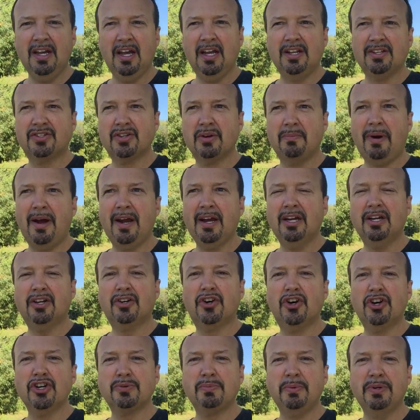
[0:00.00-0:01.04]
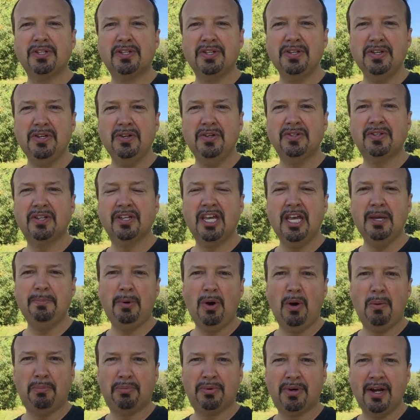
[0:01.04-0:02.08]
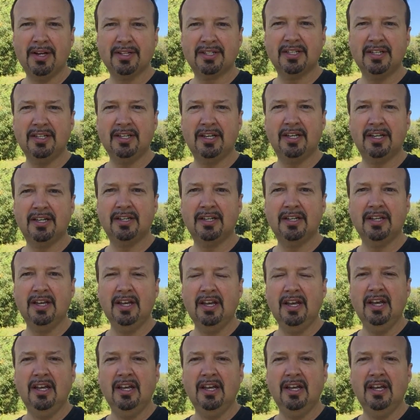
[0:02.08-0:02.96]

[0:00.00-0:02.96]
And so my encouragement to you is to keep on pressing in,